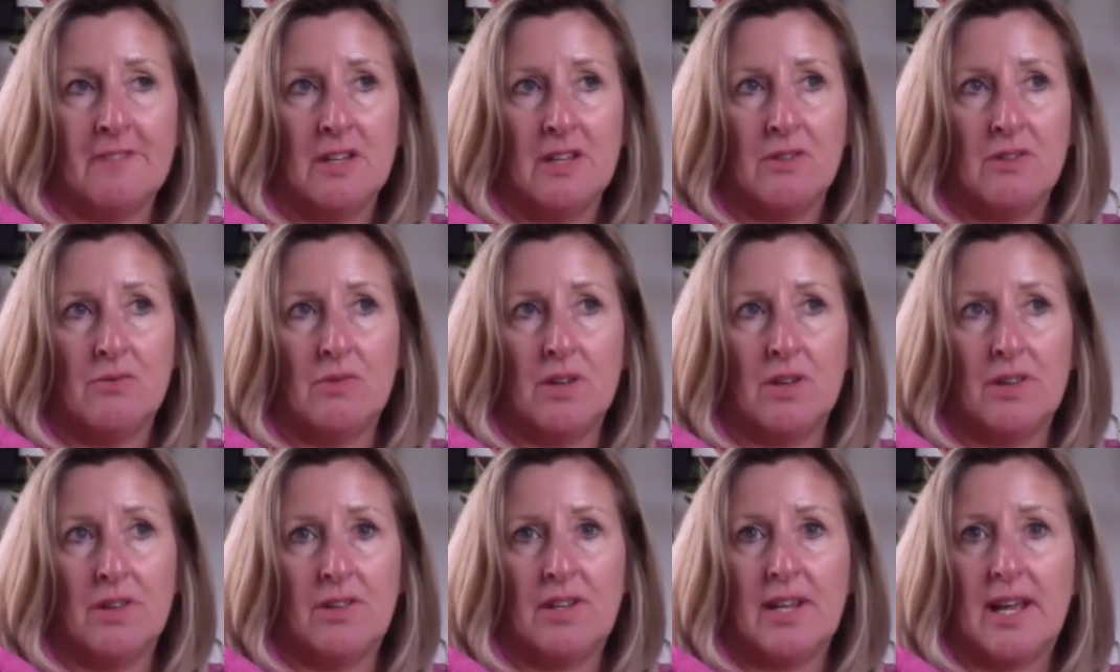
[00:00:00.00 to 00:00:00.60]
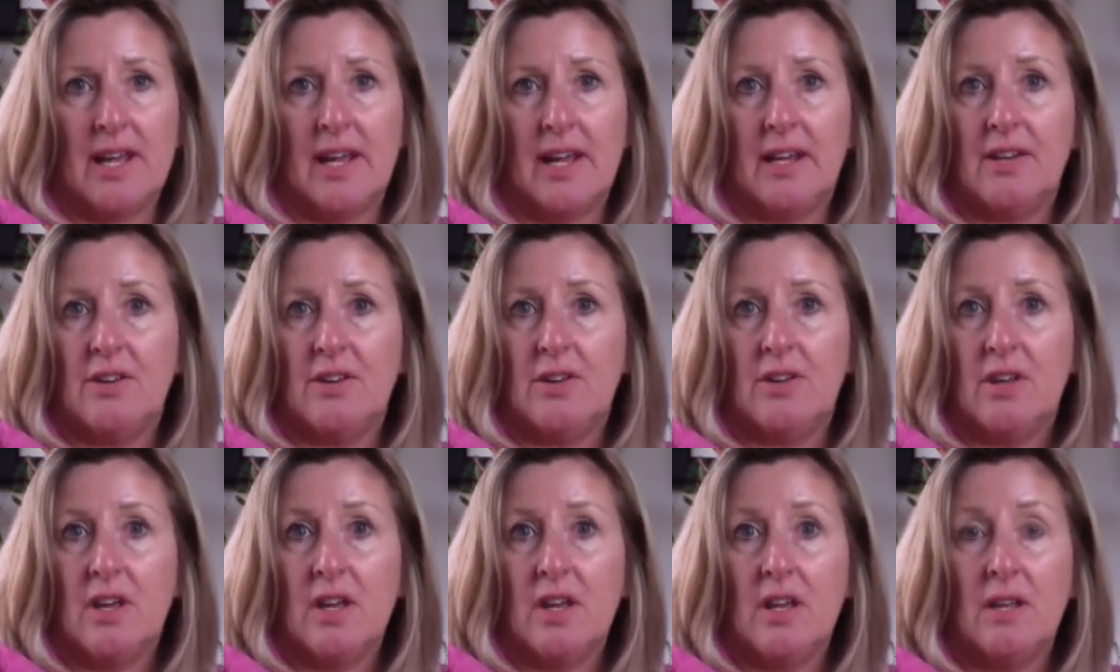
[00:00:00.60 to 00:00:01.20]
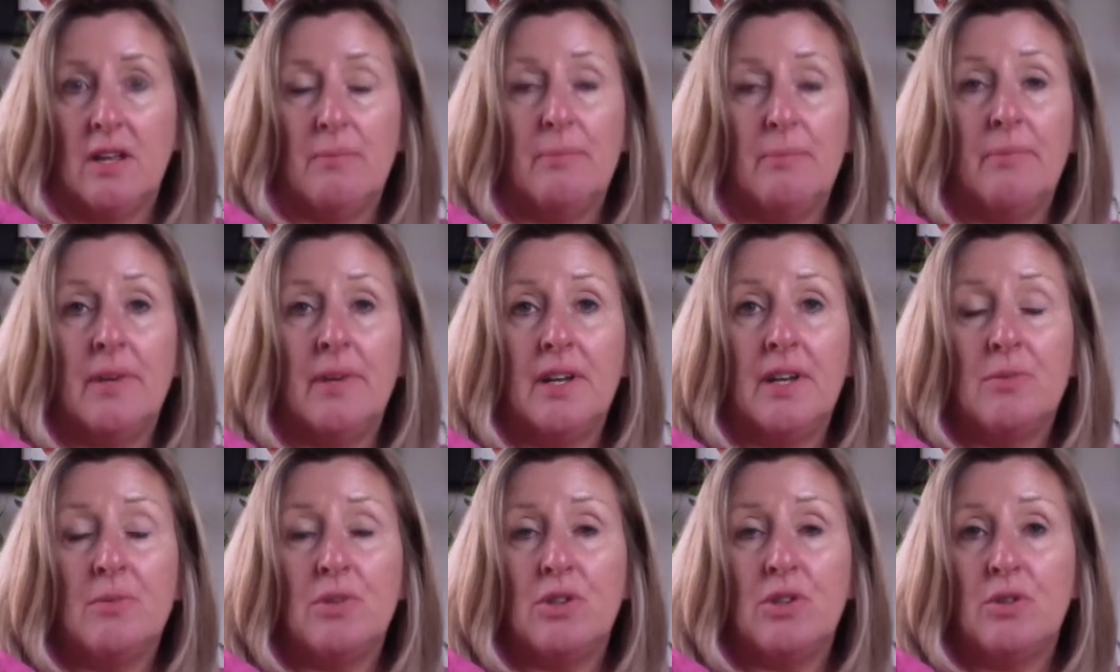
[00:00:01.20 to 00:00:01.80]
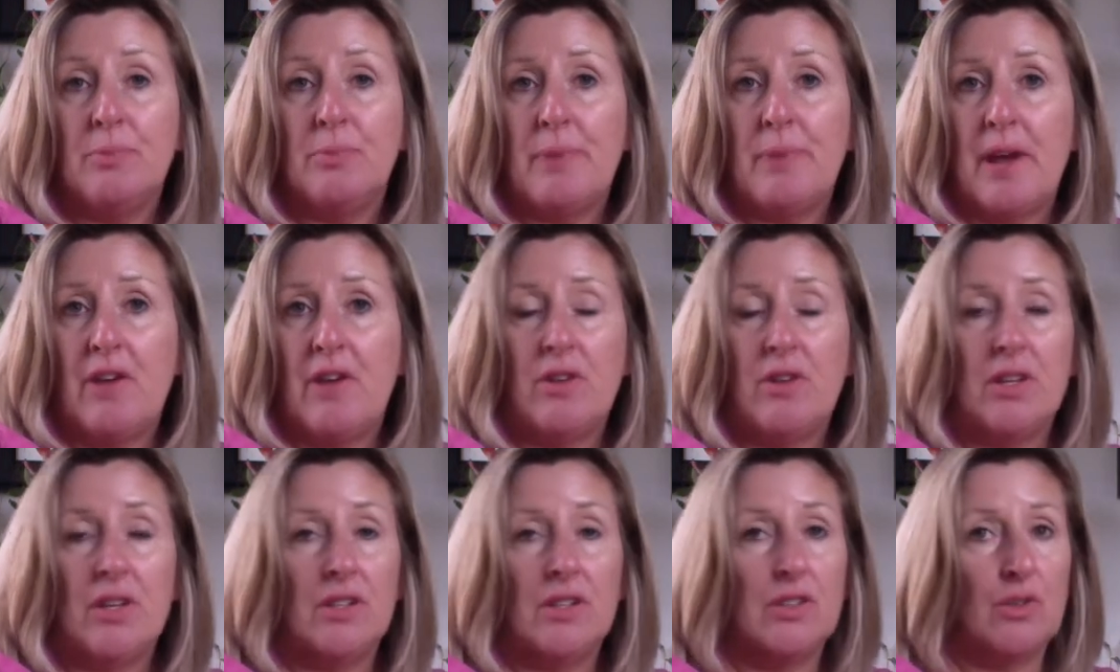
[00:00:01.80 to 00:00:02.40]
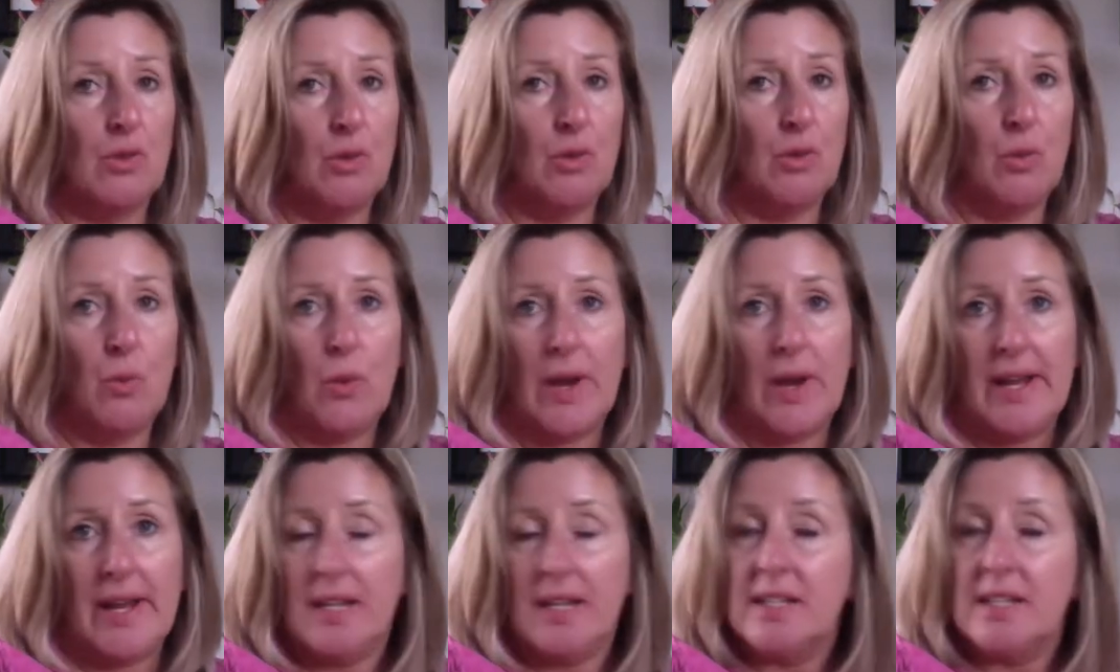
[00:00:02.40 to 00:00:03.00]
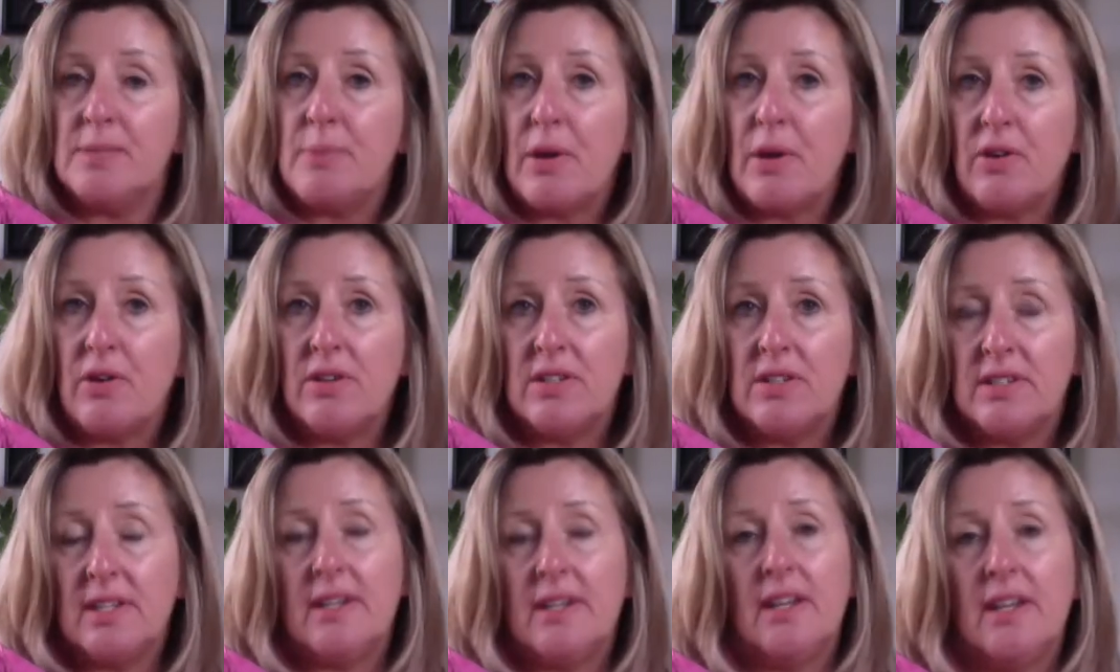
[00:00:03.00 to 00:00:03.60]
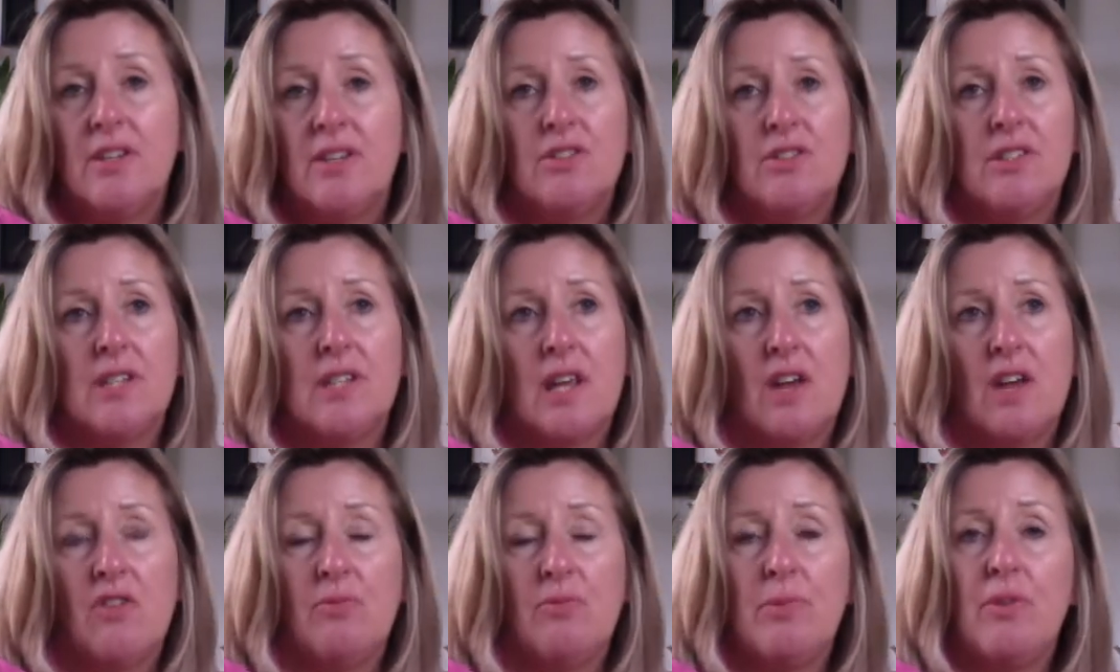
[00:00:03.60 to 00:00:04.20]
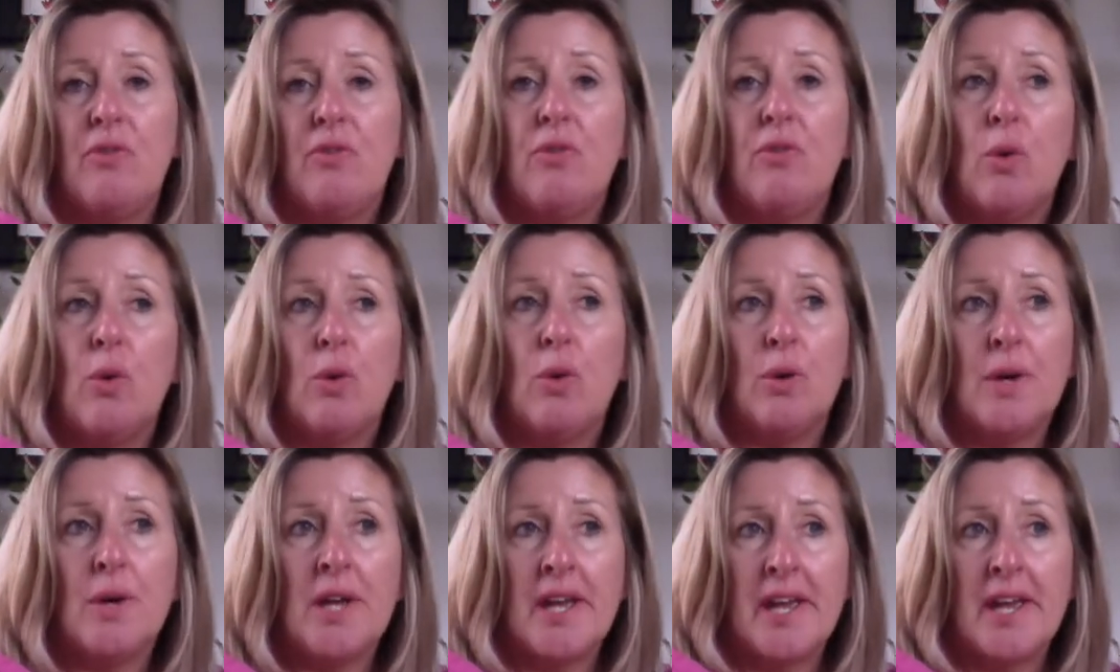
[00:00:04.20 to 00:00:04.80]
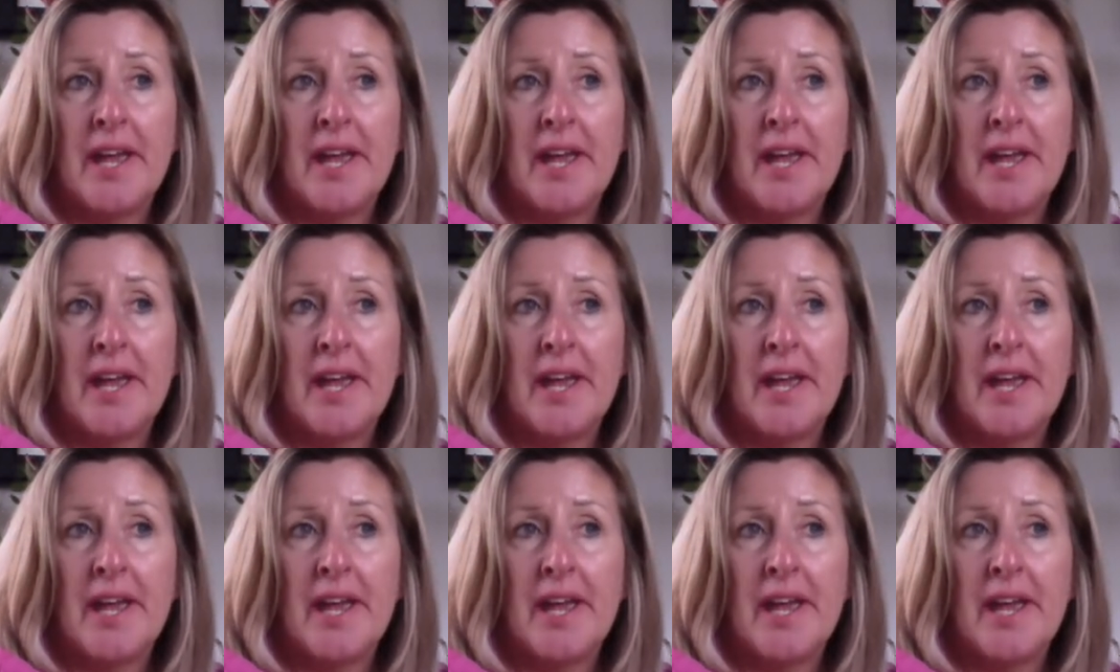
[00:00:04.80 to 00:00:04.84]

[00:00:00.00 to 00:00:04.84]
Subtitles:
with like minimal barriers or way less barriers than I used to have before.